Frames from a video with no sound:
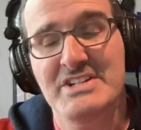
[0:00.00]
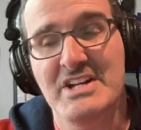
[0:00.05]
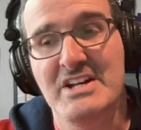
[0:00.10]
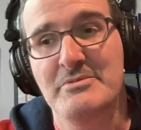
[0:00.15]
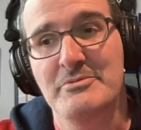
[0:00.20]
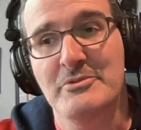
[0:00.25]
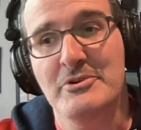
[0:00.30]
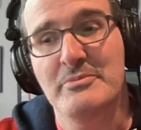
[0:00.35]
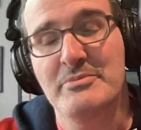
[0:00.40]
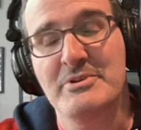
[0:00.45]

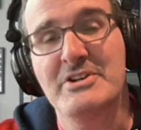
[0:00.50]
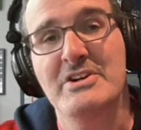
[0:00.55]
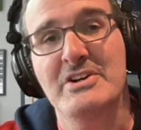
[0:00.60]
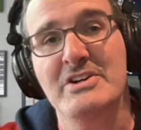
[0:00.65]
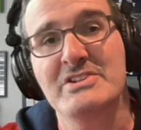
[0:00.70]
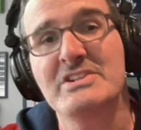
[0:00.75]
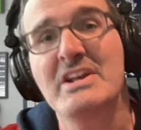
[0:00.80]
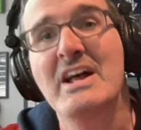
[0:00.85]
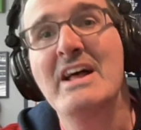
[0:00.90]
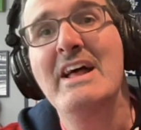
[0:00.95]
anymore
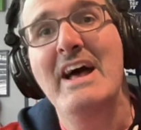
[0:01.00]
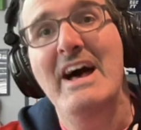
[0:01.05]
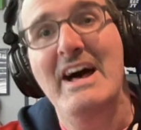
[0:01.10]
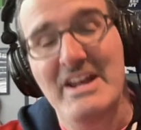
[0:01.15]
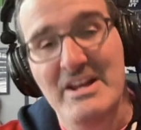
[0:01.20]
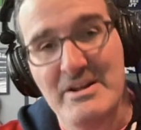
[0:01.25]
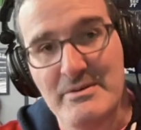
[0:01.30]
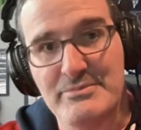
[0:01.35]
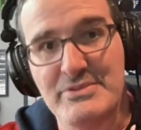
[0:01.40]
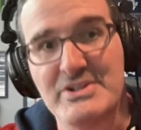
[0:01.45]
because at
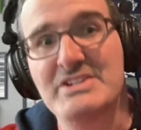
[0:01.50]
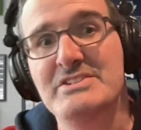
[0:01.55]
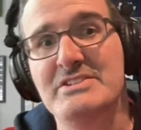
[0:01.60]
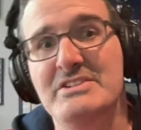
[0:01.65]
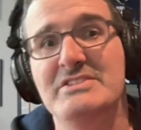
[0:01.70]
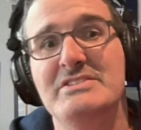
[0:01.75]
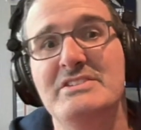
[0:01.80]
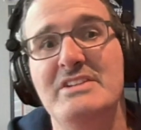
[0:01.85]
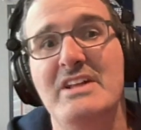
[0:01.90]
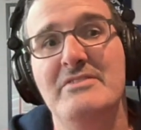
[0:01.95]
a
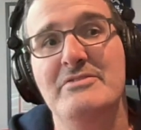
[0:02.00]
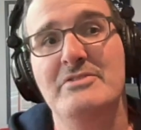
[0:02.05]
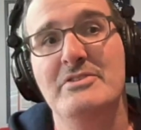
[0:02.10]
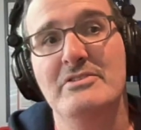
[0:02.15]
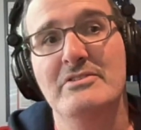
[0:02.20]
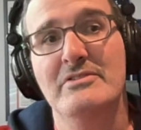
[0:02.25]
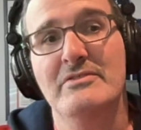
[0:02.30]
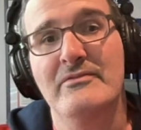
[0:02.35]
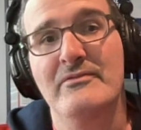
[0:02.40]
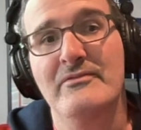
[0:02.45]
business
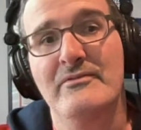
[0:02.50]
level,